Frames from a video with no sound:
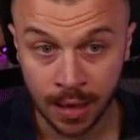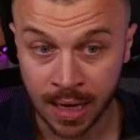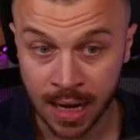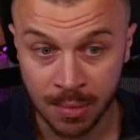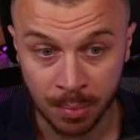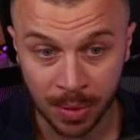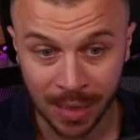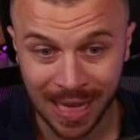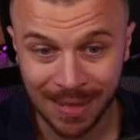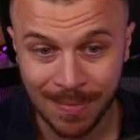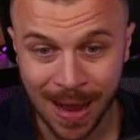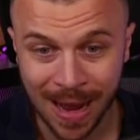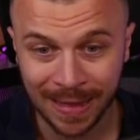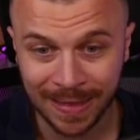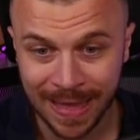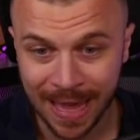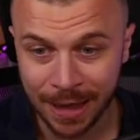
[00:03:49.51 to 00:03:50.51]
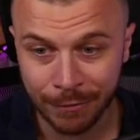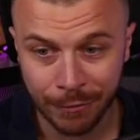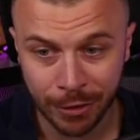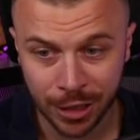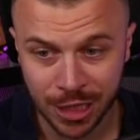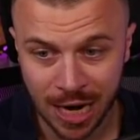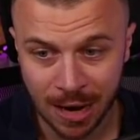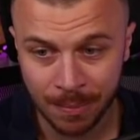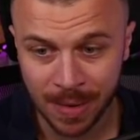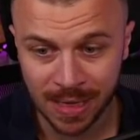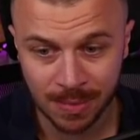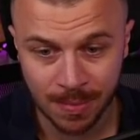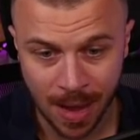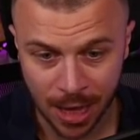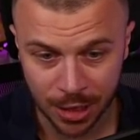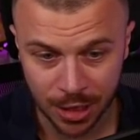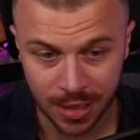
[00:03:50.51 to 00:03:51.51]
complete my ten F I F A Champions
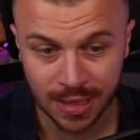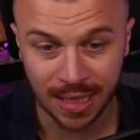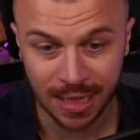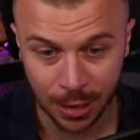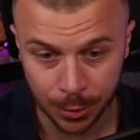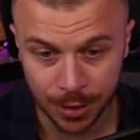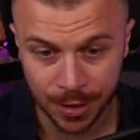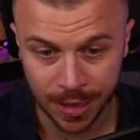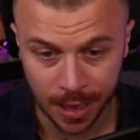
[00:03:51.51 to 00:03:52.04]
matches using